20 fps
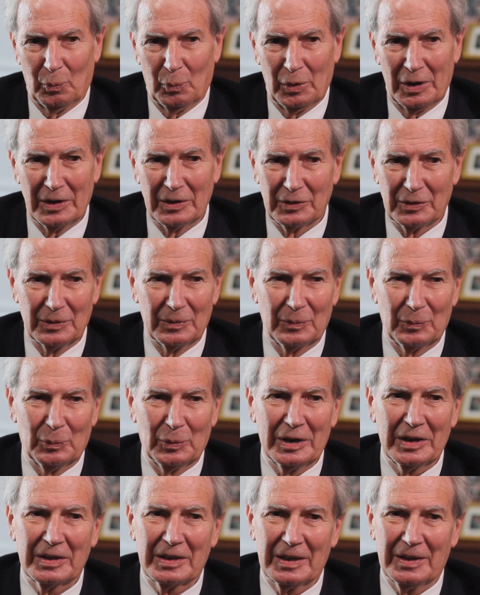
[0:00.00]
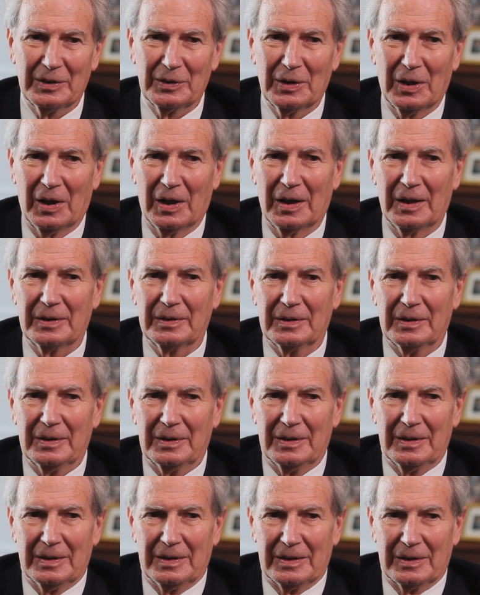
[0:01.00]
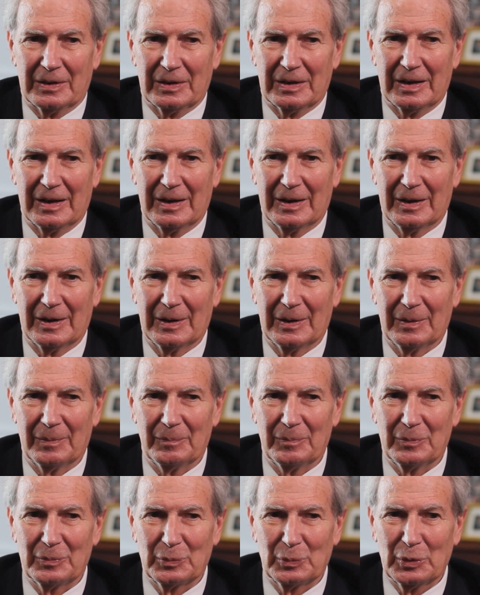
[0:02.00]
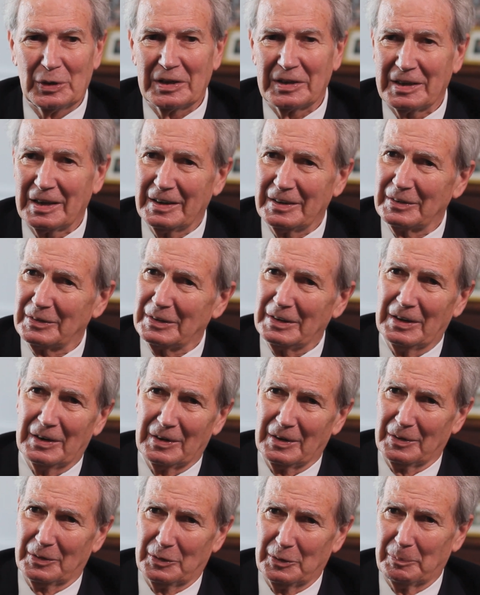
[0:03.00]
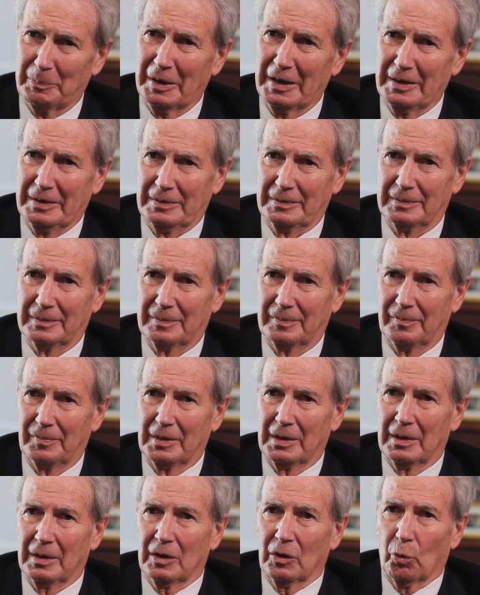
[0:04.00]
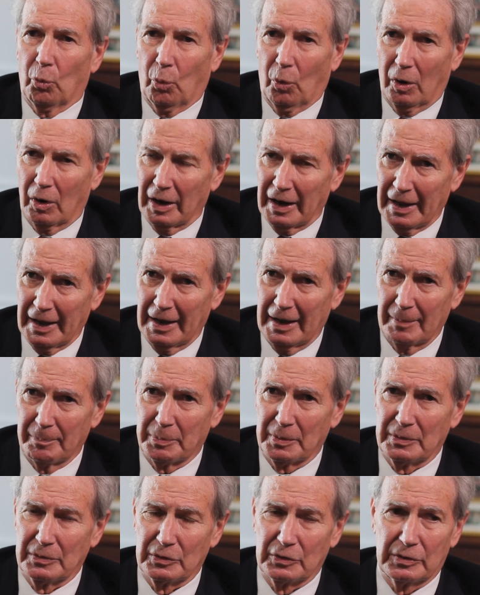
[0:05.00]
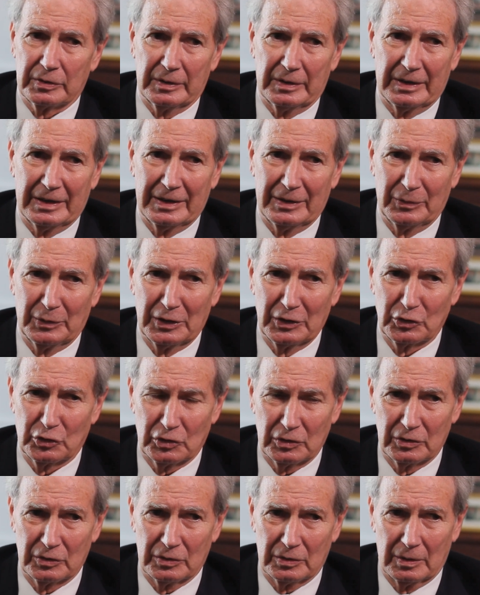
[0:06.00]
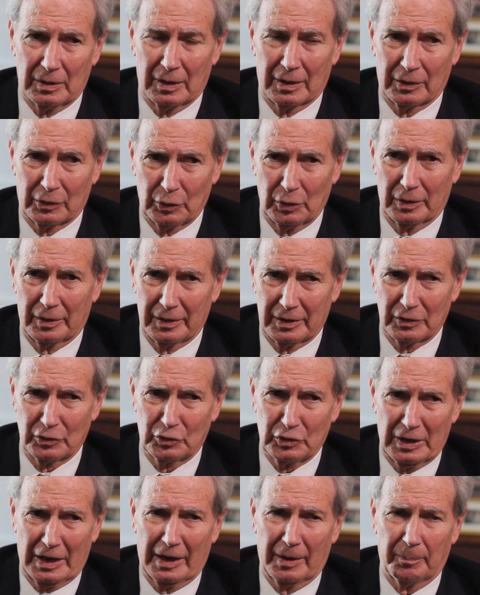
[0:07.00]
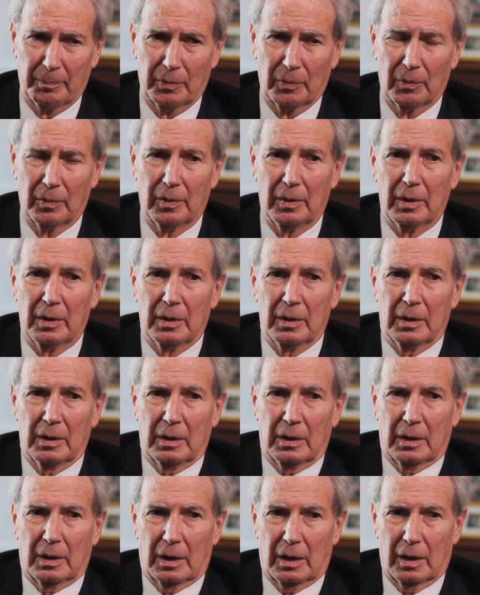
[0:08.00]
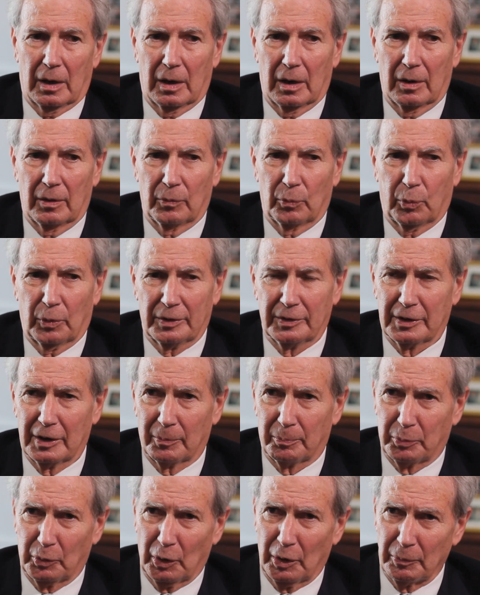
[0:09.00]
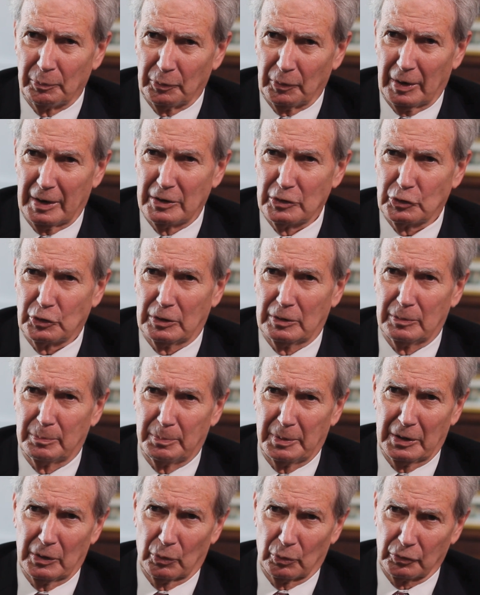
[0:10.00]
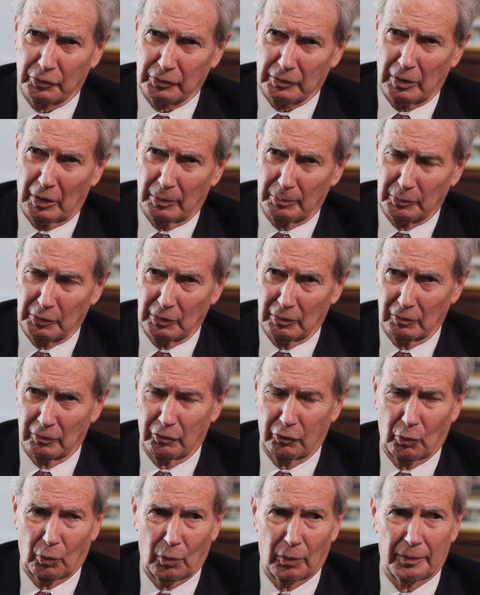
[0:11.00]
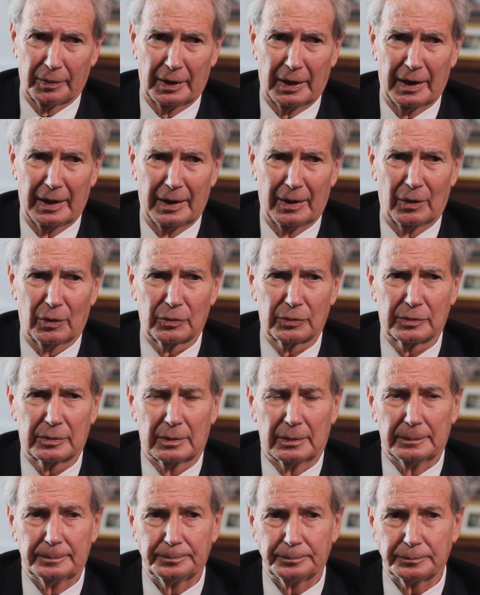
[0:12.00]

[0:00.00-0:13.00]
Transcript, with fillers: we we cannot uh, we can't get a debate what happens, and this is a good example, uh, when the appropriations bills come to the floor of the House